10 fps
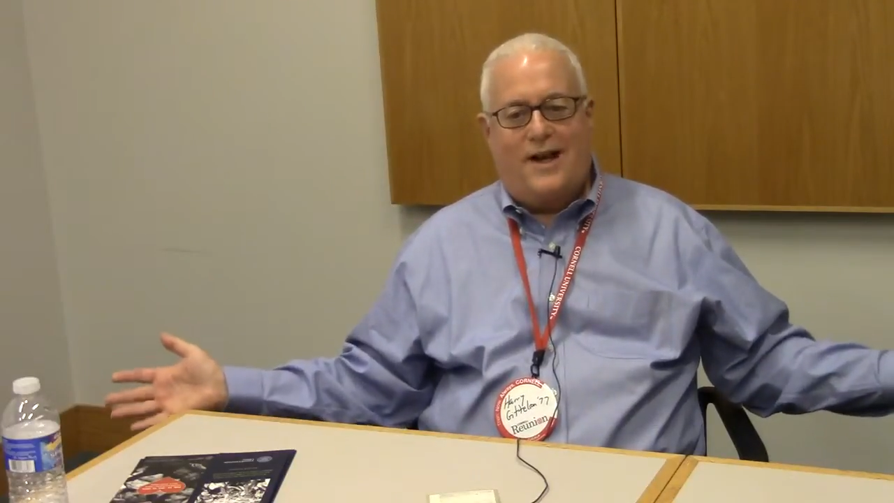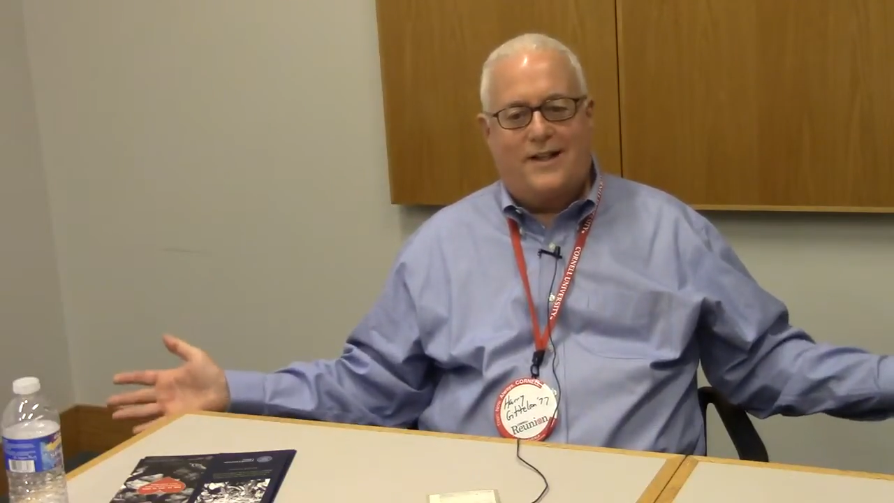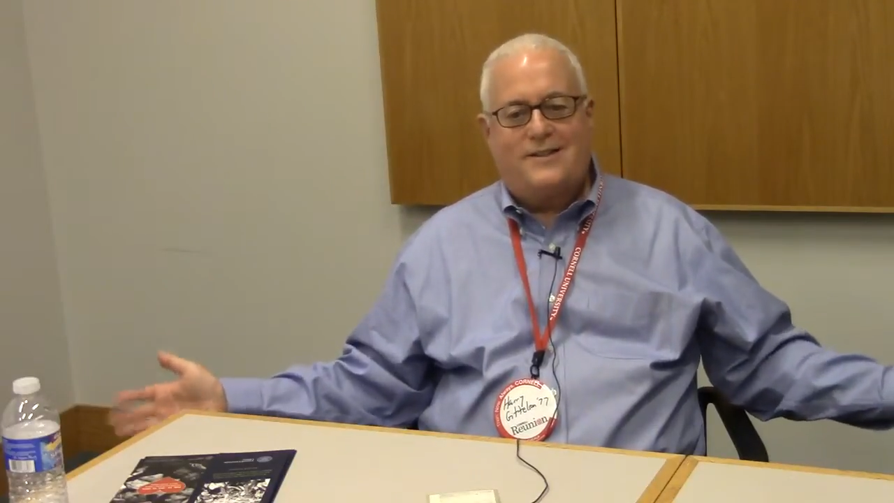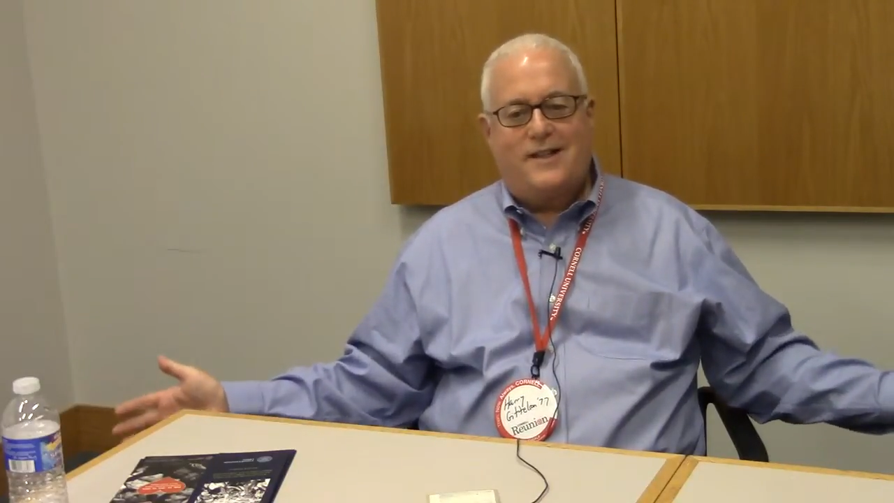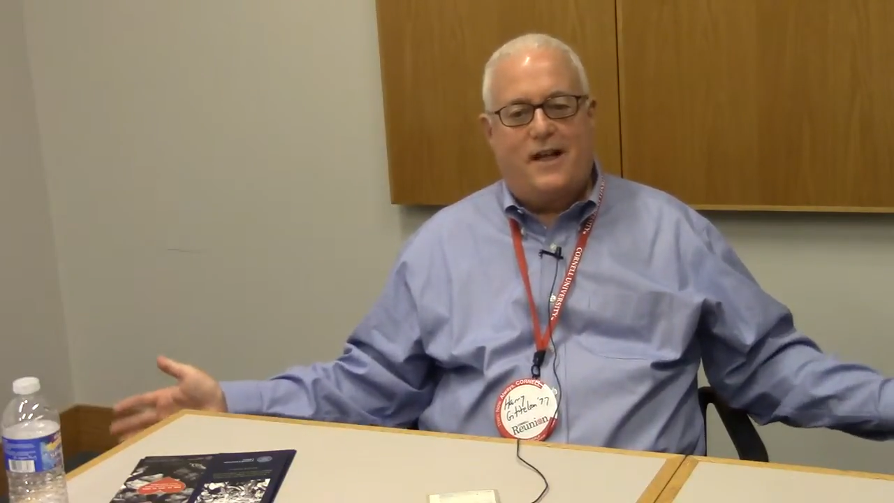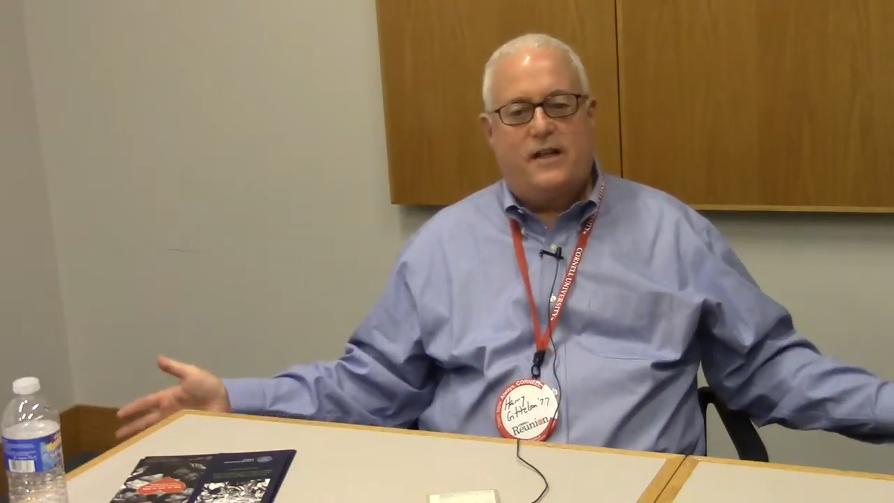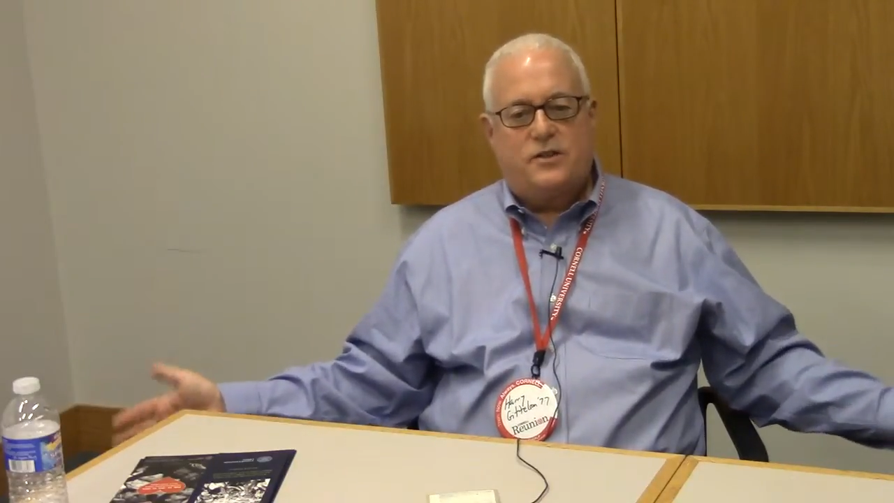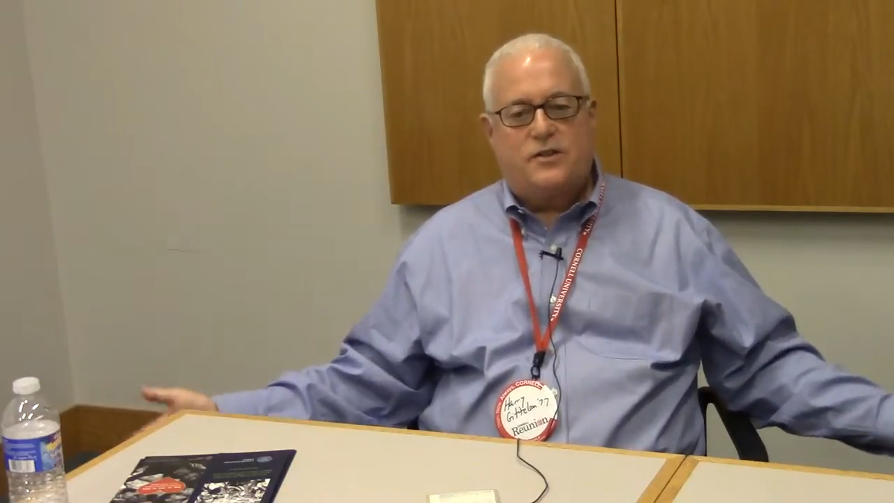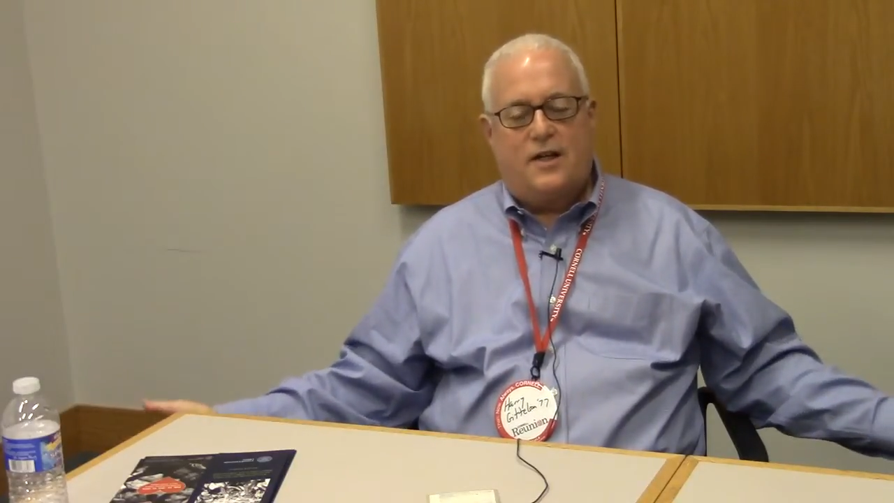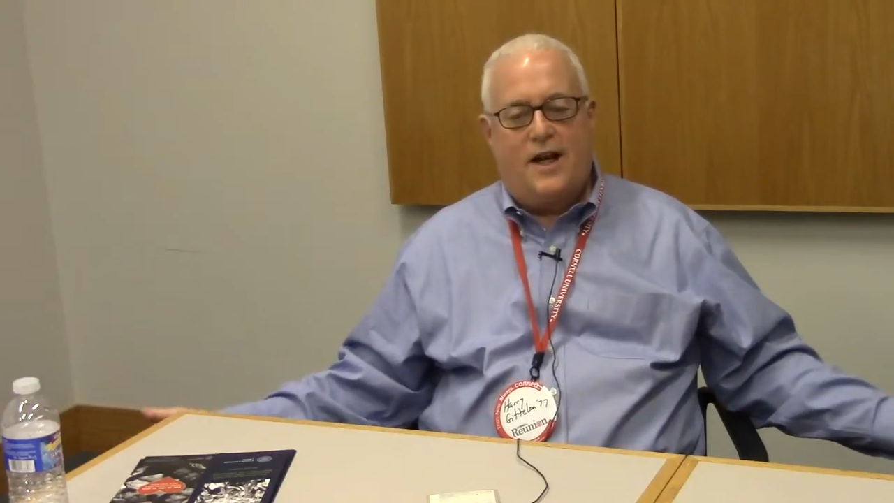can say
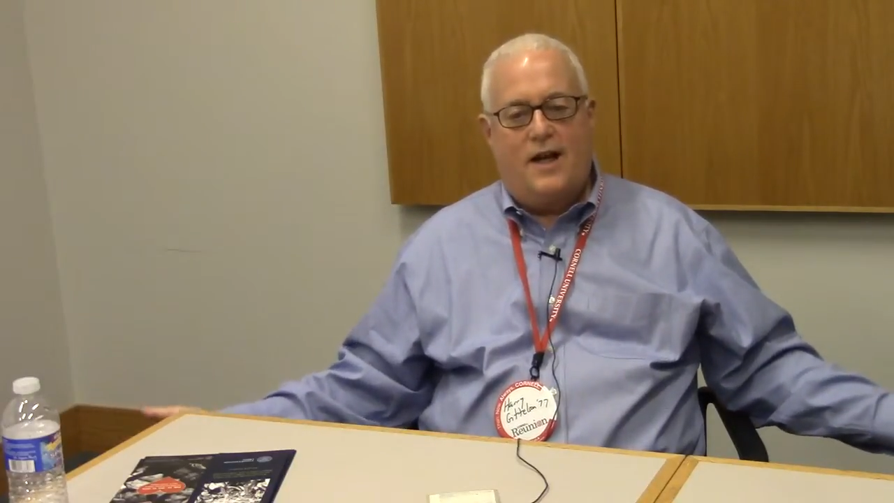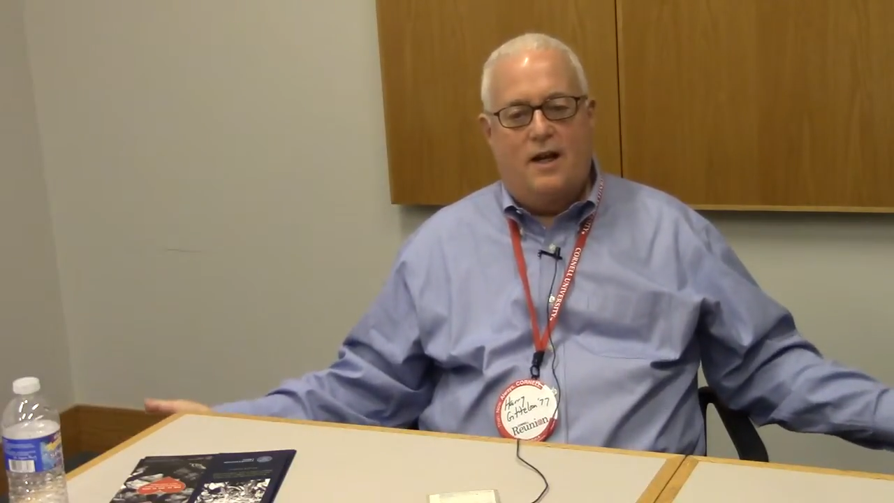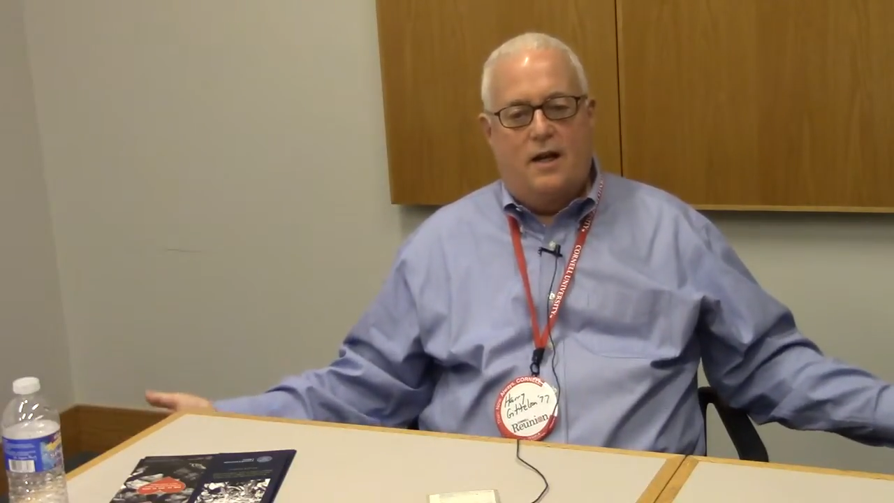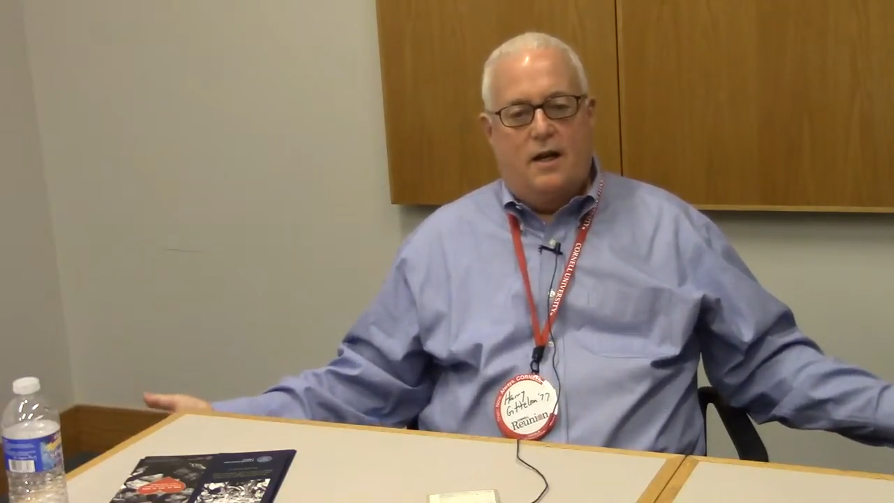this today,